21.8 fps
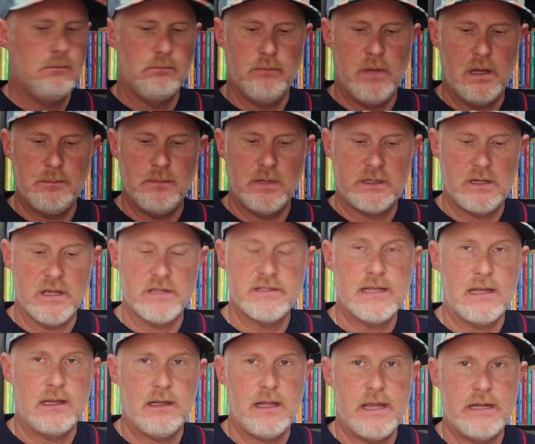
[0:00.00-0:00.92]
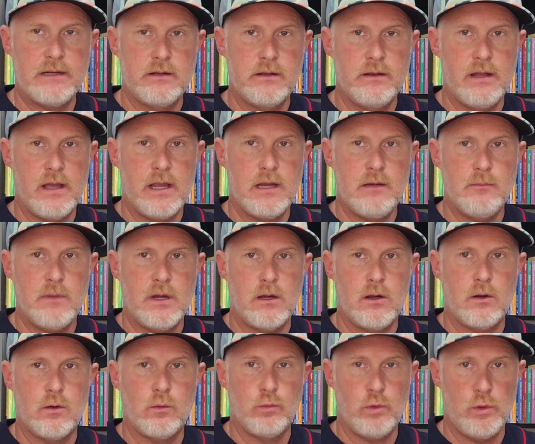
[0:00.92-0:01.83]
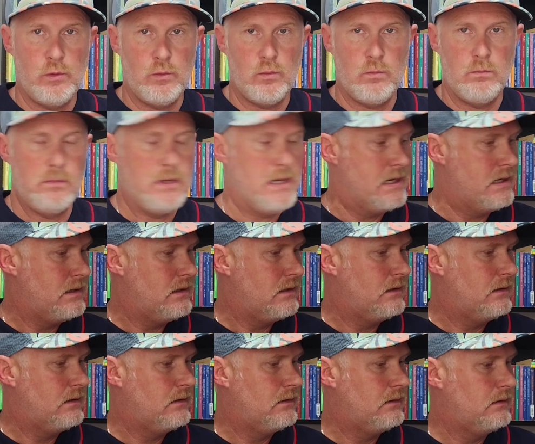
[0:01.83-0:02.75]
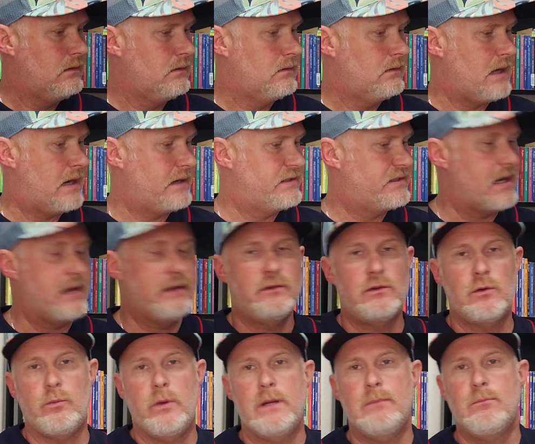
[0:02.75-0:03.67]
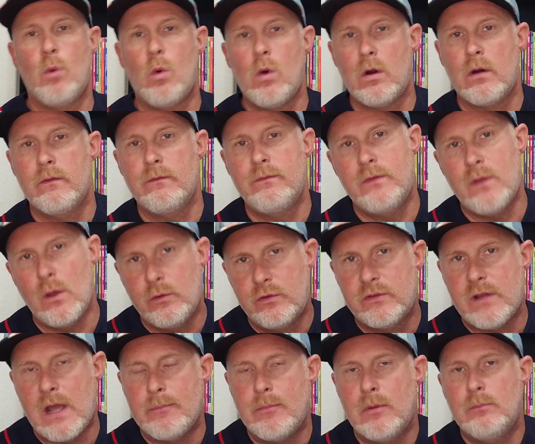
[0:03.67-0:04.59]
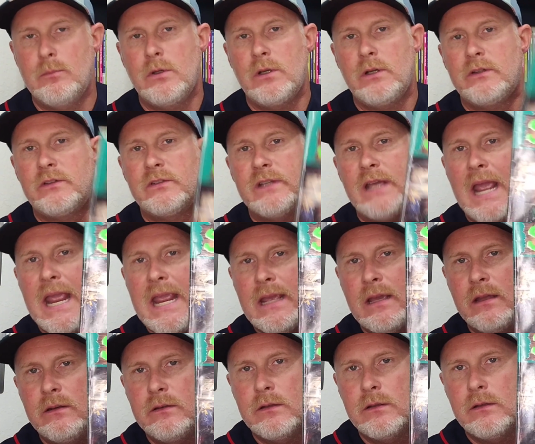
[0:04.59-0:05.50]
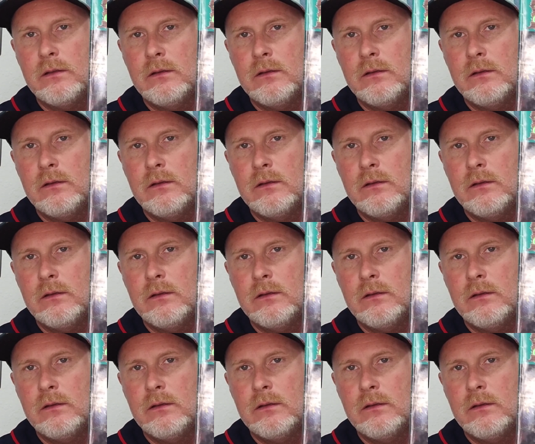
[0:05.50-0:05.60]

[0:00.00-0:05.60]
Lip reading: But because I liked Nightmare Room, I decided to read more of those type of books. And